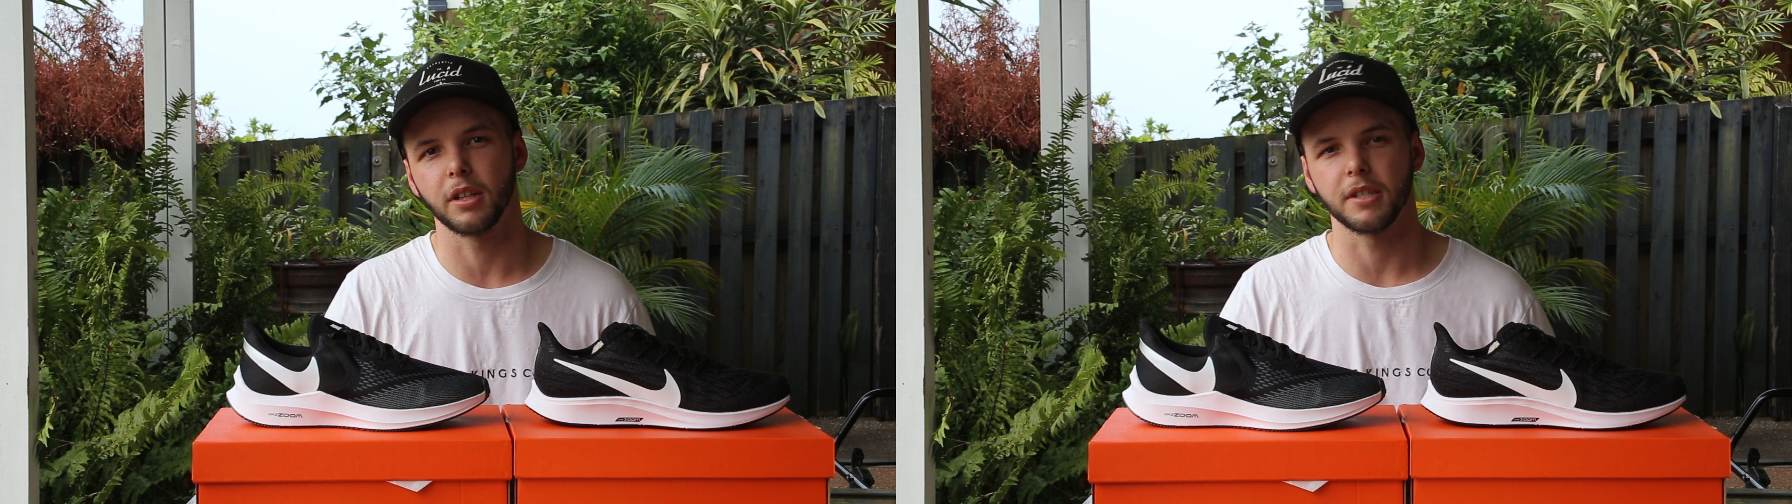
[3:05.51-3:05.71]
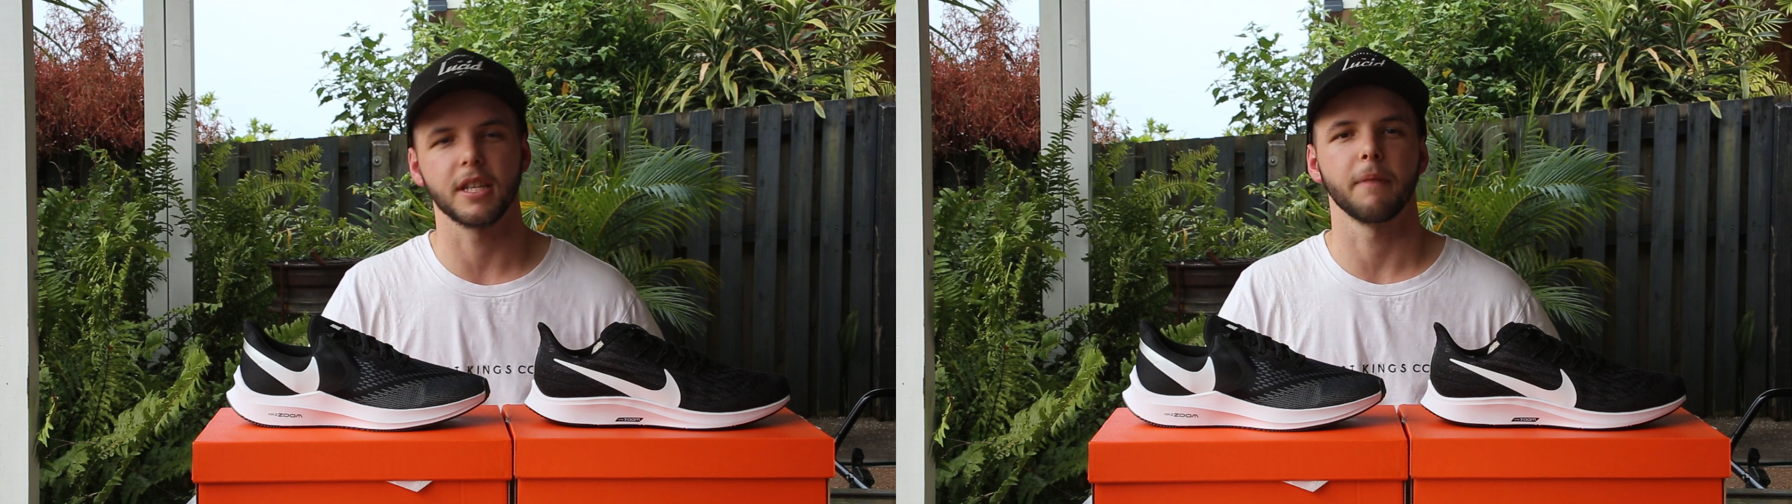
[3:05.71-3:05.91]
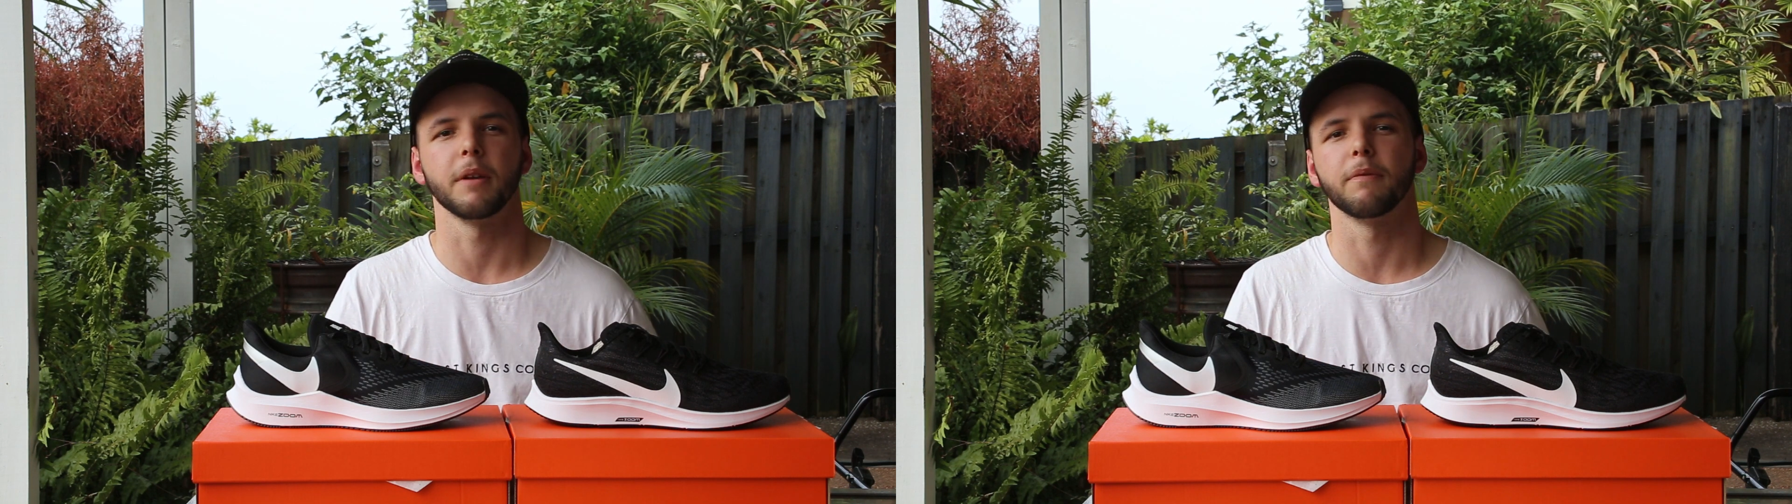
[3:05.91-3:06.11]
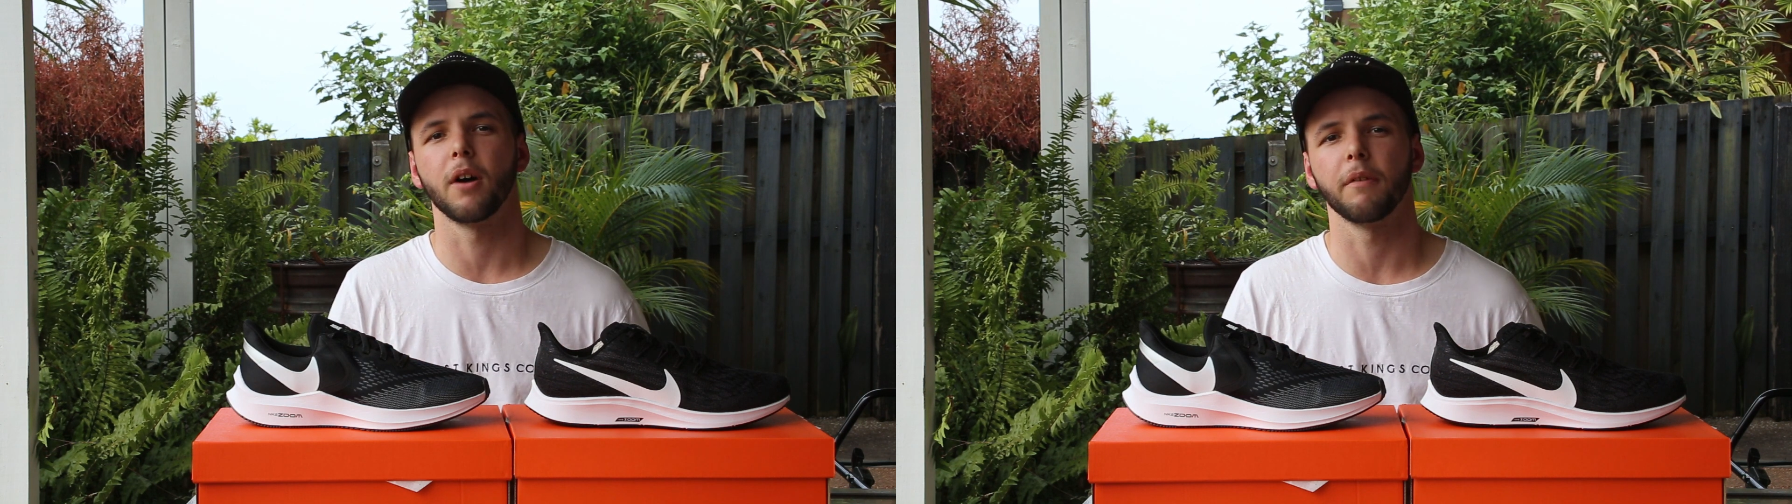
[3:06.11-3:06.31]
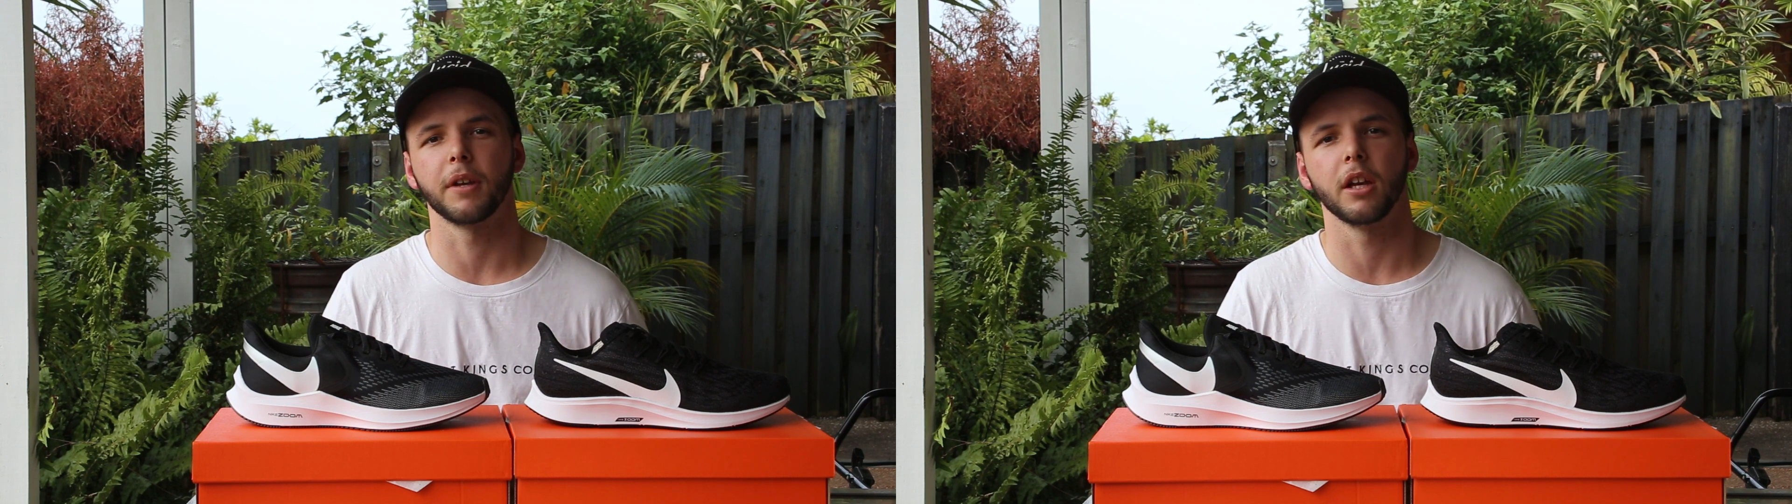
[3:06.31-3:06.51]
kind of
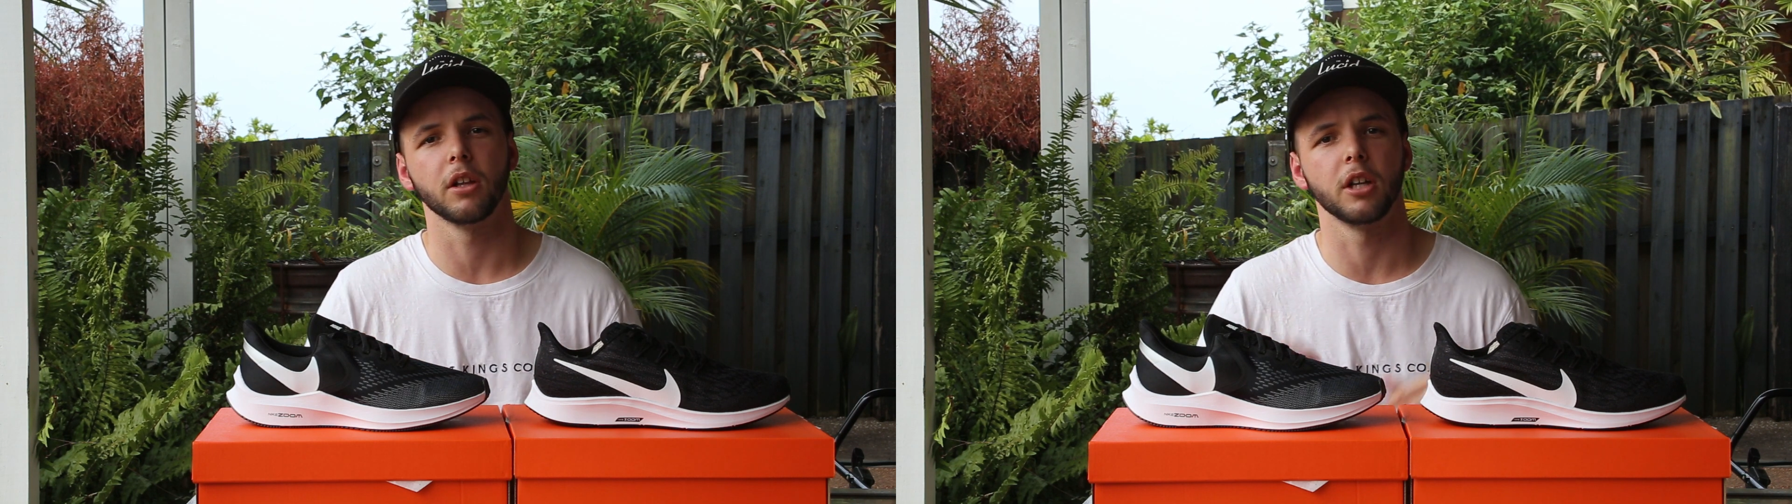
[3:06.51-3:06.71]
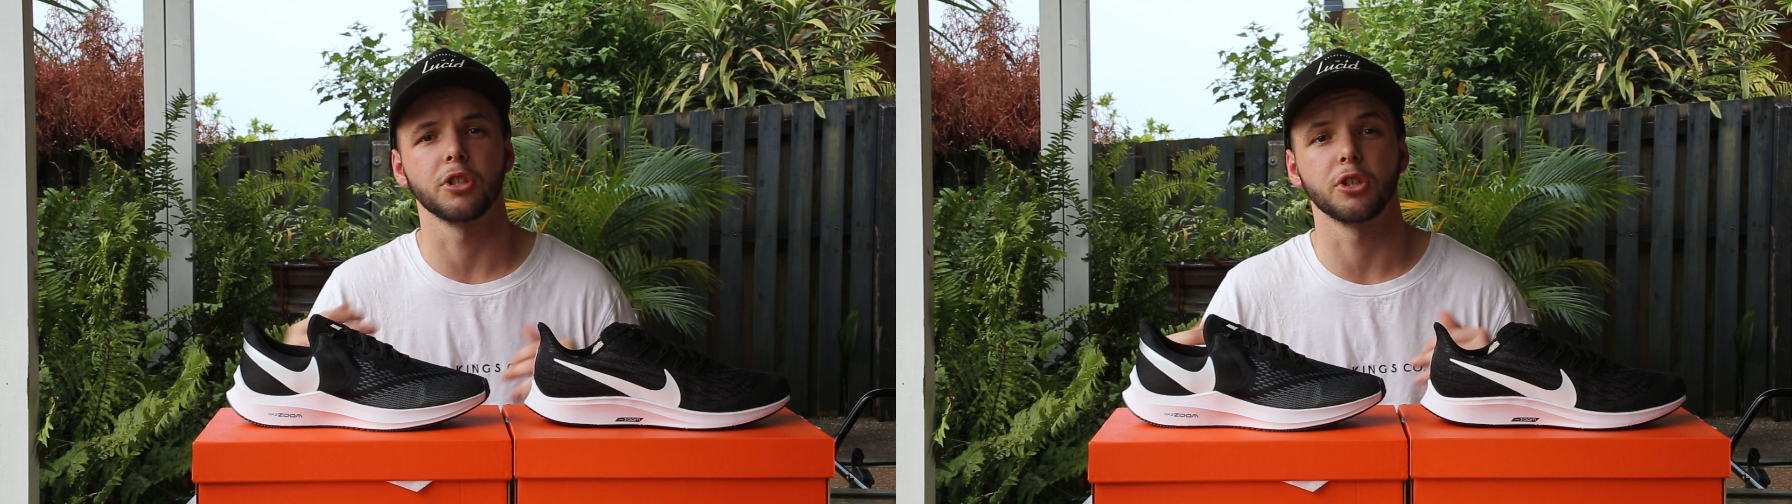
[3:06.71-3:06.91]
75 kilos,